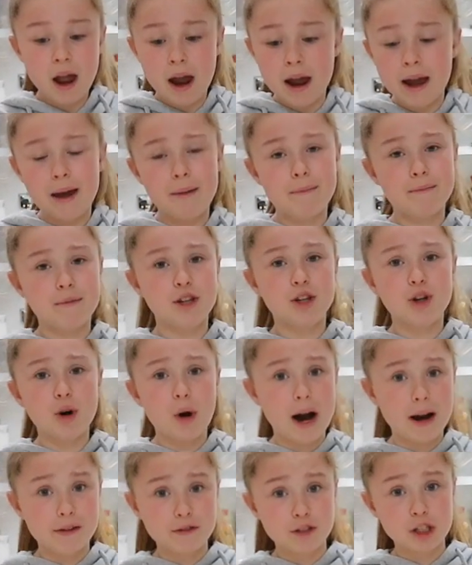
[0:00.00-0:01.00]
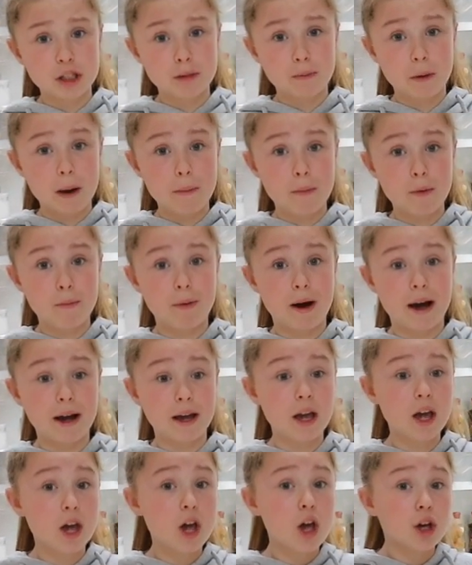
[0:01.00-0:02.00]
You don't have to use a piping
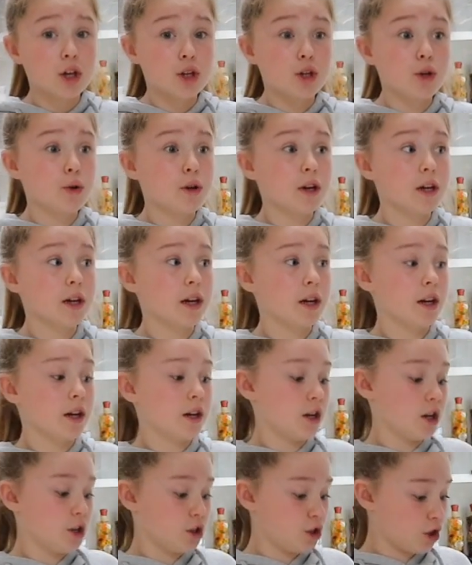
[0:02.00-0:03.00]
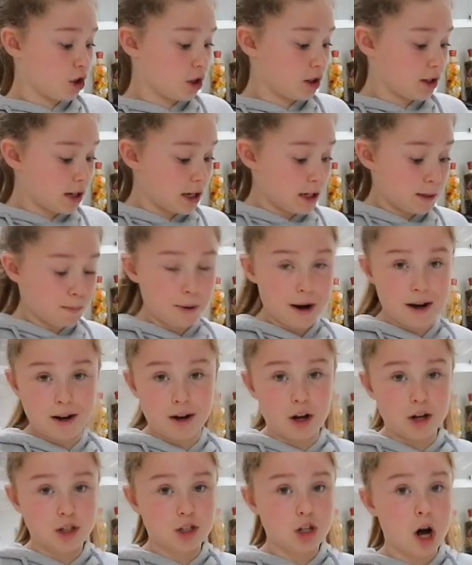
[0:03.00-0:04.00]
bag, you can just spread
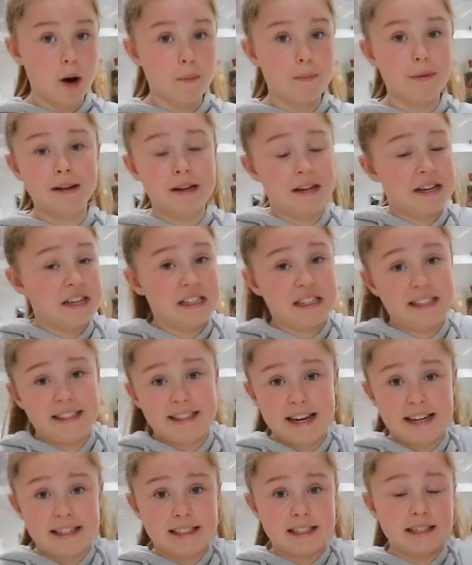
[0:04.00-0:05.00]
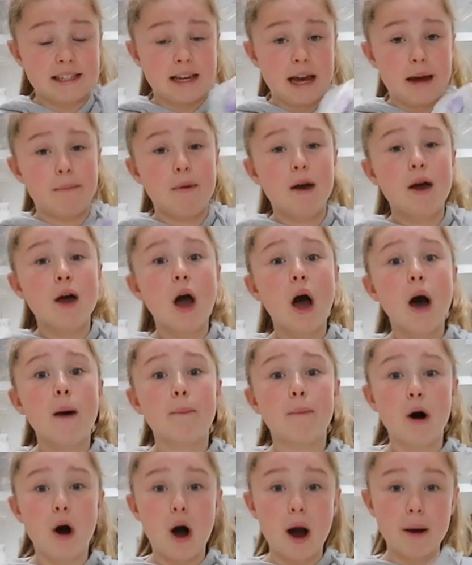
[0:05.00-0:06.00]
it on top, it easily tastes the same.
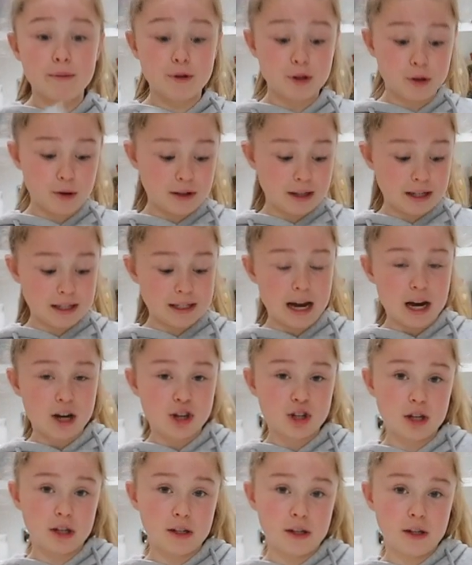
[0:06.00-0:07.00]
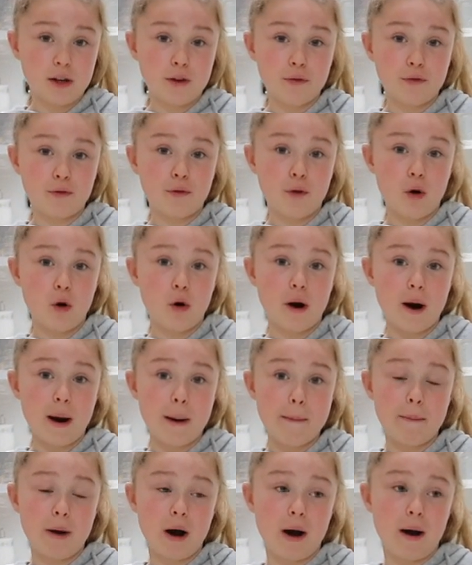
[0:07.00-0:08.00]
But I'm doing these actually
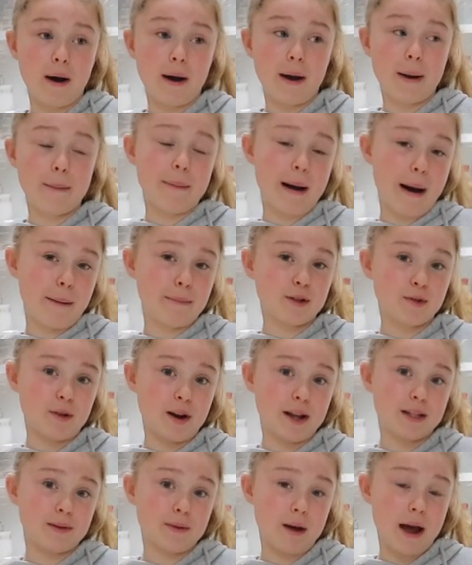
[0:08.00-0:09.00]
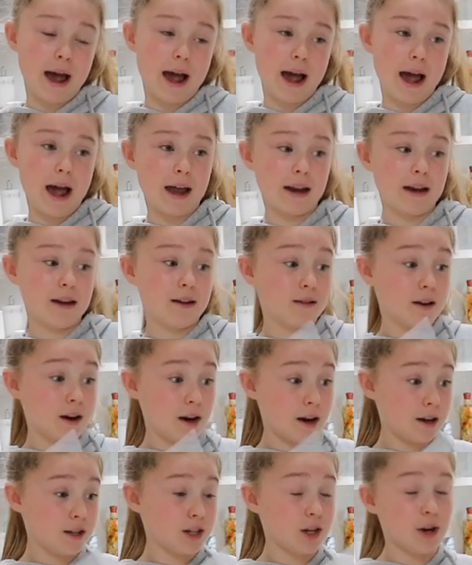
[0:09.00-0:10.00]
for my mom's friend's,
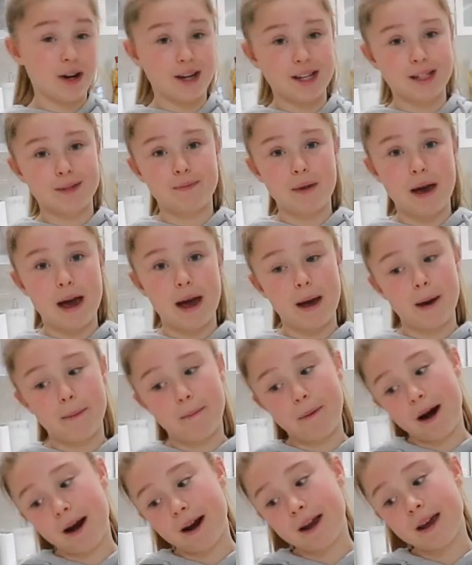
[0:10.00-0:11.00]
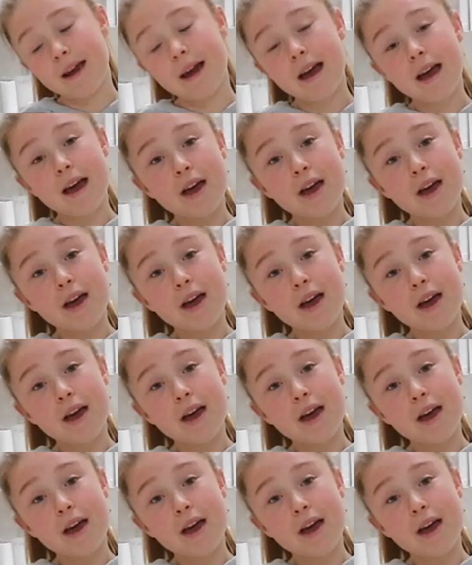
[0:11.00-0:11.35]
her daughter's party.